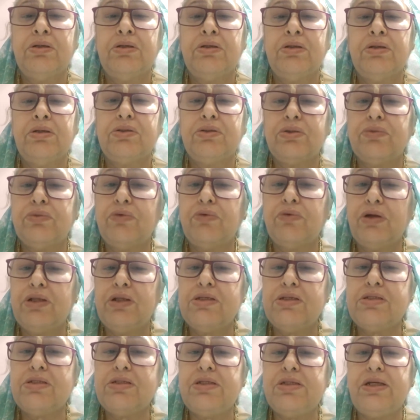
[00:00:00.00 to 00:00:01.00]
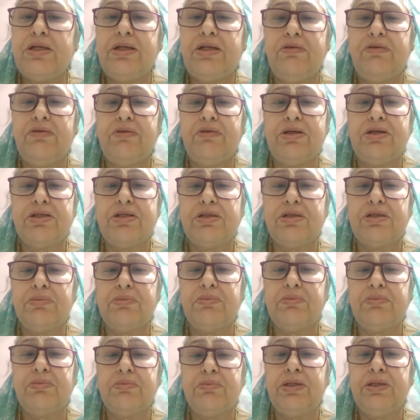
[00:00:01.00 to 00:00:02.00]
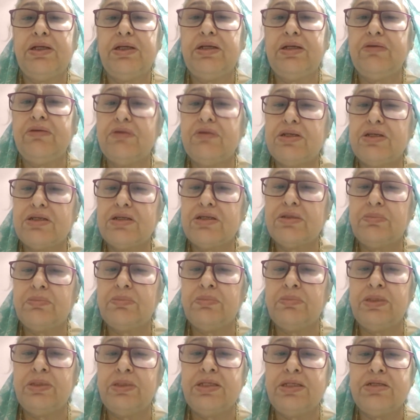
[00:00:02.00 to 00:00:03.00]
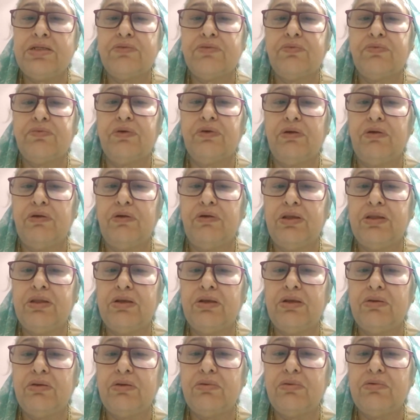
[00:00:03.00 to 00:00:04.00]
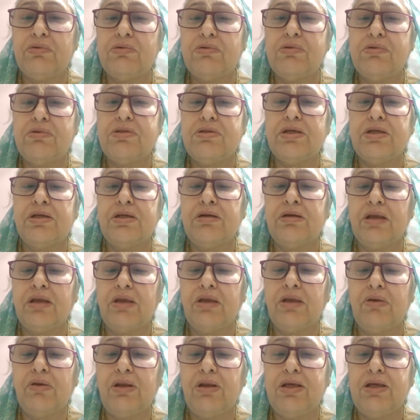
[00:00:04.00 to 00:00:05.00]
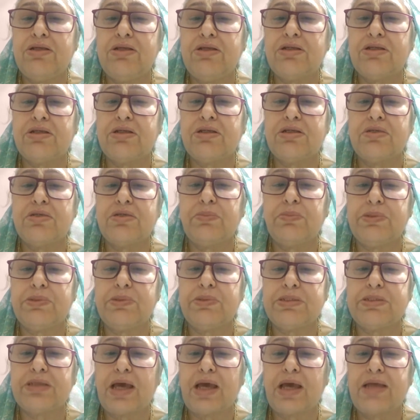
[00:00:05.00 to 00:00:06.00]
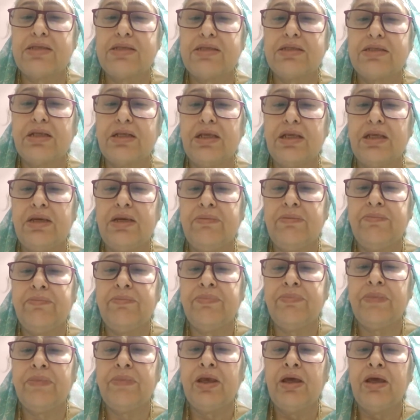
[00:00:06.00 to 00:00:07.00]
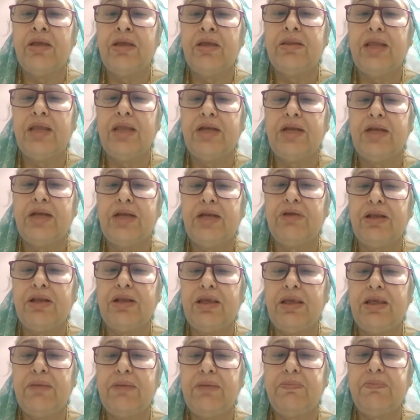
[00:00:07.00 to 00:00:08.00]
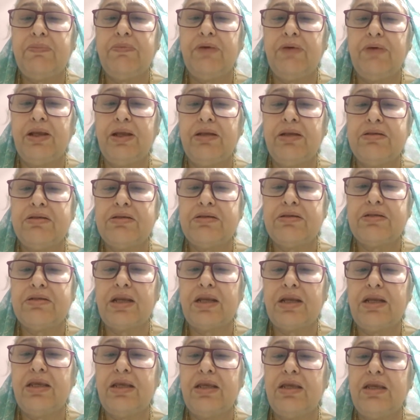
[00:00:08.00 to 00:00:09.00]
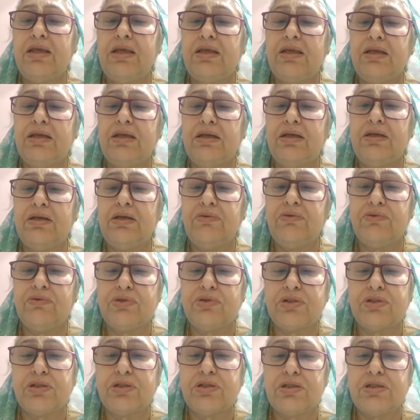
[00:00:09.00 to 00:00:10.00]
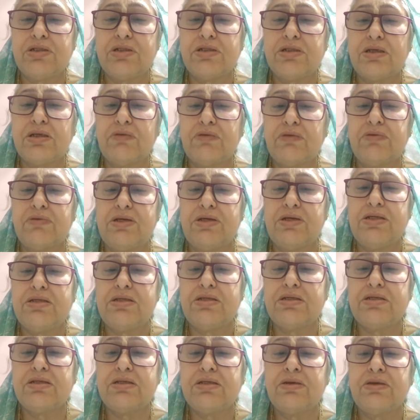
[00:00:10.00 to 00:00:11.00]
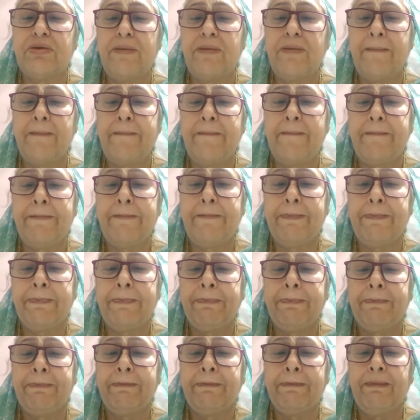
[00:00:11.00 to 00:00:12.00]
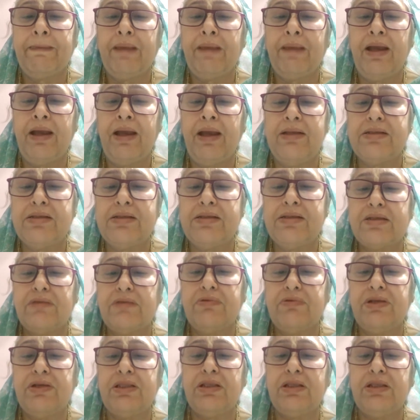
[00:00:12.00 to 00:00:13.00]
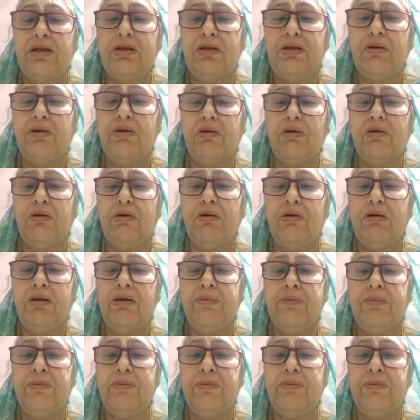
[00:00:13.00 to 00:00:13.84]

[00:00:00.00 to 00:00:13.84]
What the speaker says: So, what is deity worship? Deity worship means following the rules and regulations precisely that will keep one steady in devotional service and serving the Lord,